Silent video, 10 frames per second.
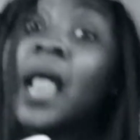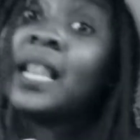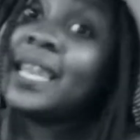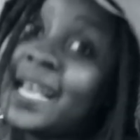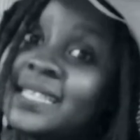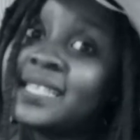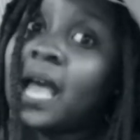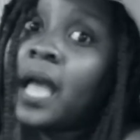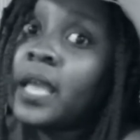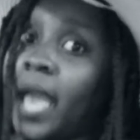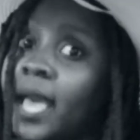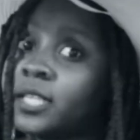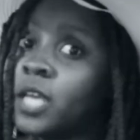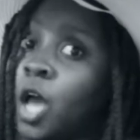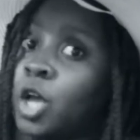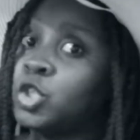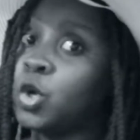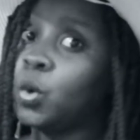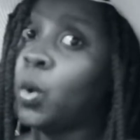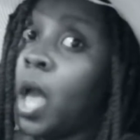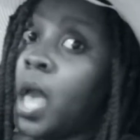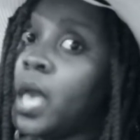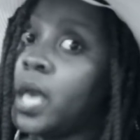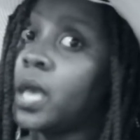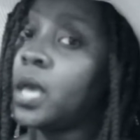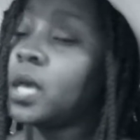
let's get to it.